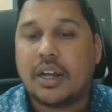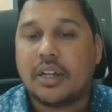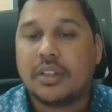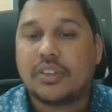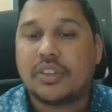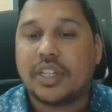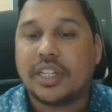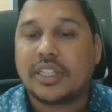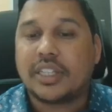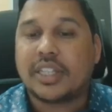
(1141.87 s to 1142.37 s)

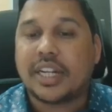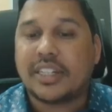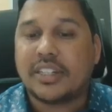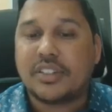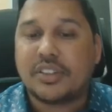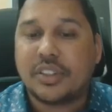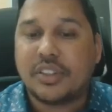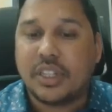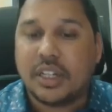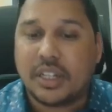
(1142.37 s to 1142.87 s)
3
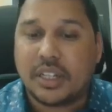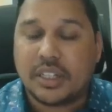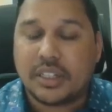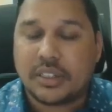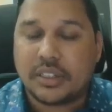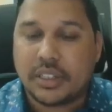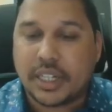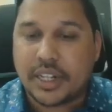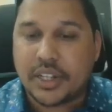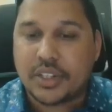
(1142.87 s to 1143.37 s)

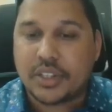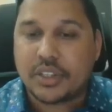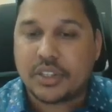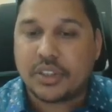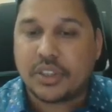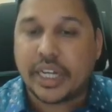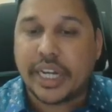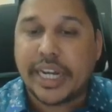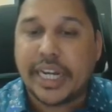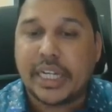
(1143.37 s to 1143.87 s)
that is
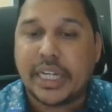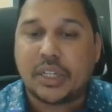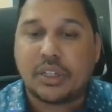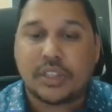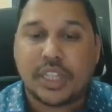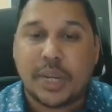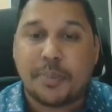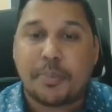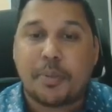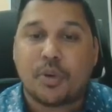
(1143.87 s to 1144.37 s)
3 into
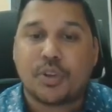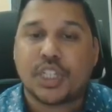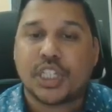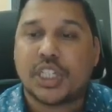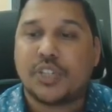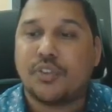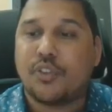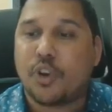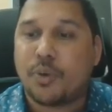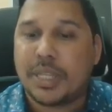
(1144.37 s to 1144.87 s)
3 power
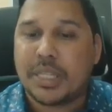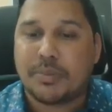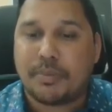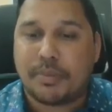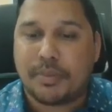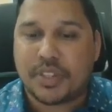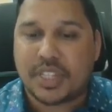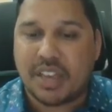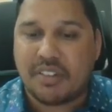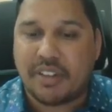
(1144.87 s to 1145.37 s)
64 means
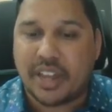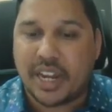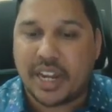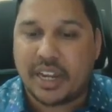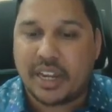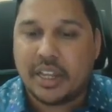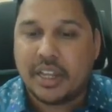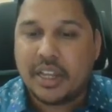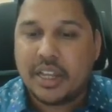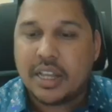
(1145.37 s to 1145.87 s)
7.
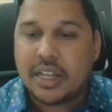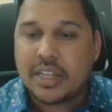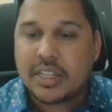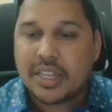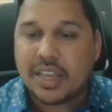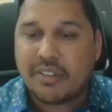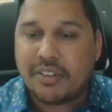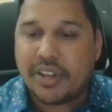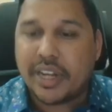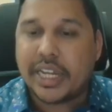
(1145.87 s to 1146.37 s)

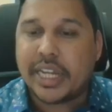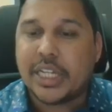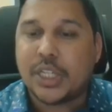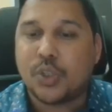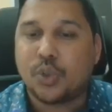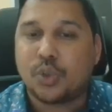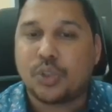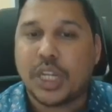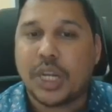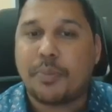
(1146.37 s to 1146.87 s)
7 into
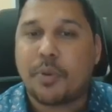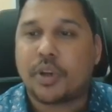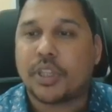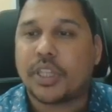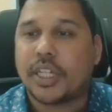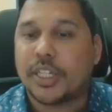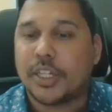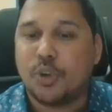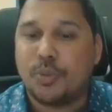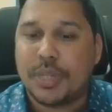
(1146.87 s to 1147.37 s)
3 power
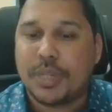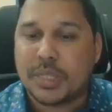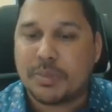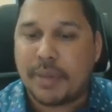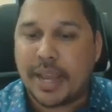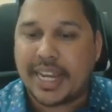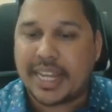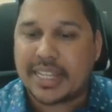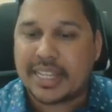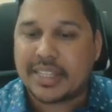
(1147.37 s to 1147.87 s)
32 means
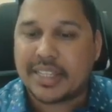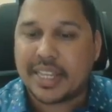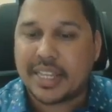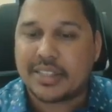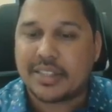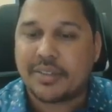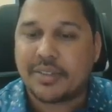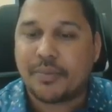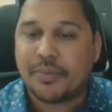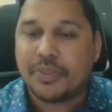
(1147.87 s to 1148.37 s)
minus
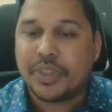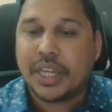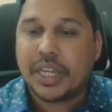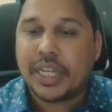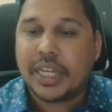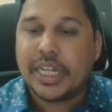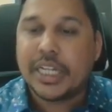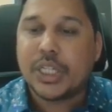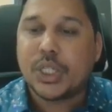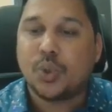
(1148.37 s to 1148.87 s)
6
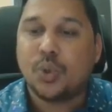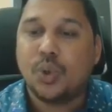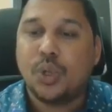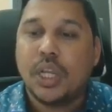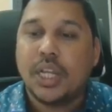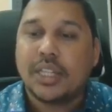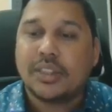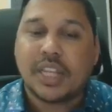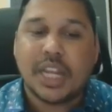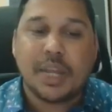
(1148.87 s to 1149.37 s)
into
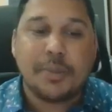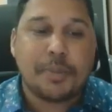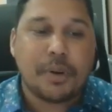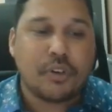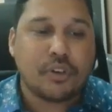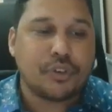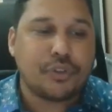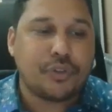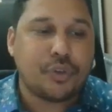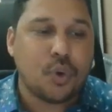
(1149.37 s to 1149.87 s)
3 power
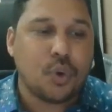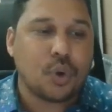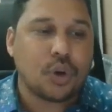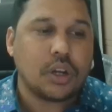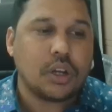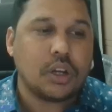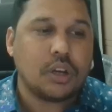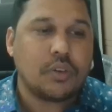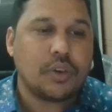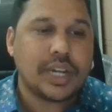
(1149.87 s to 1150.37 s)
4.
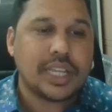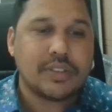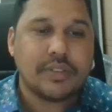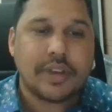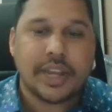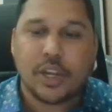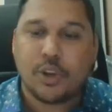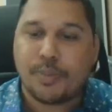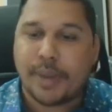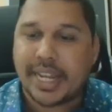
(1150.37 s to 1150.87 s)
What is the
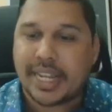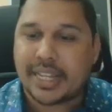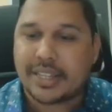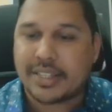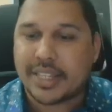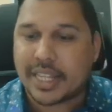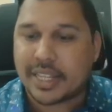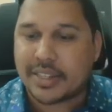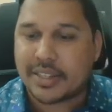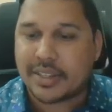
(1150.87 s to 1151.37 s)
value? Minus
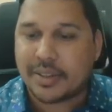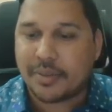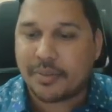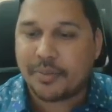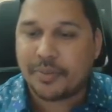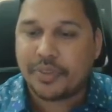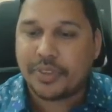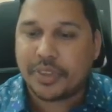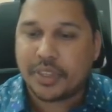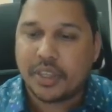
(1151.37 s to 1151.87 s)
6
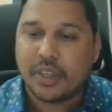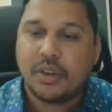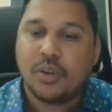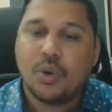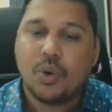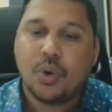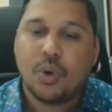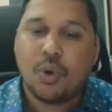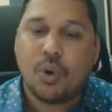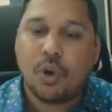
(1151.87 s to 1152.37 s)

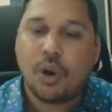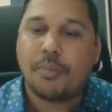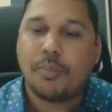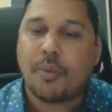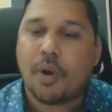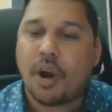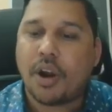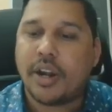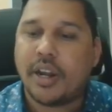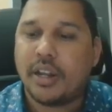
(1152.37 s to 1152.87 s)
whole
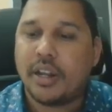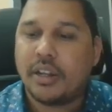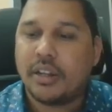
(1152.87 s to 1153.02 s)
mod